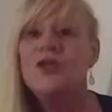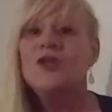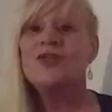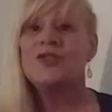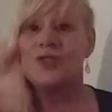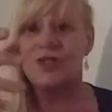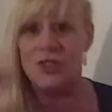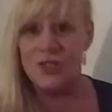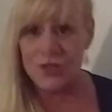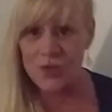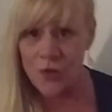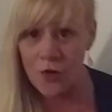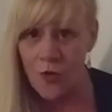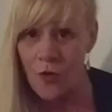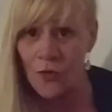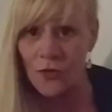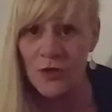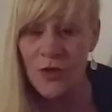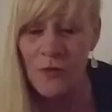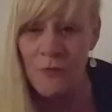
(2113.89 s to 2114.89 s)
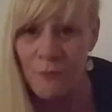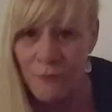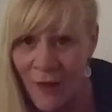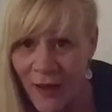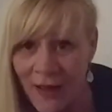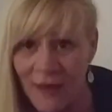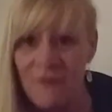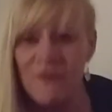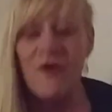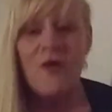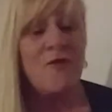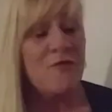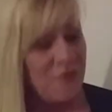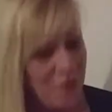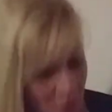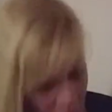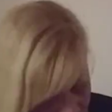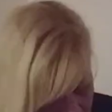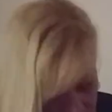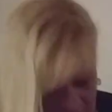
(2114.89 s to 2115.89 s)
She took the knife
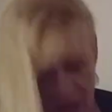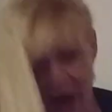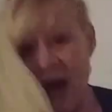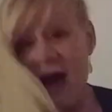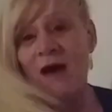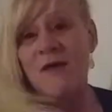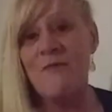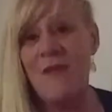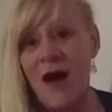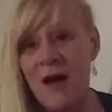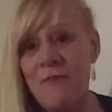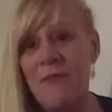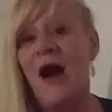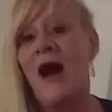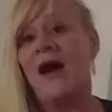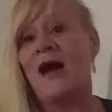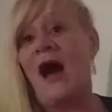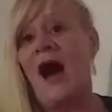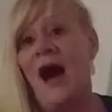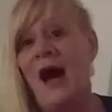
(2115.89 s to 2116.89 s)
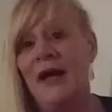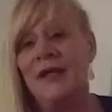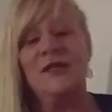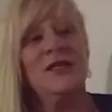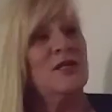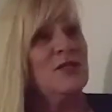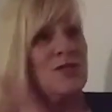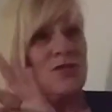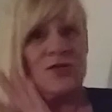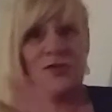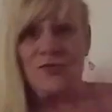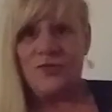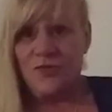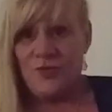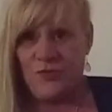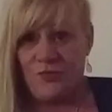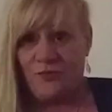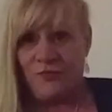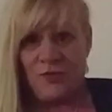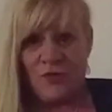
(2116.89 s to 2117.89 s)
from behind my back, hiding it
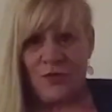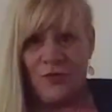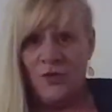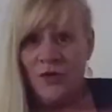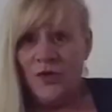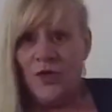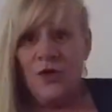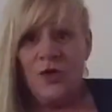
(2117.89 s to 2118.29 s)
to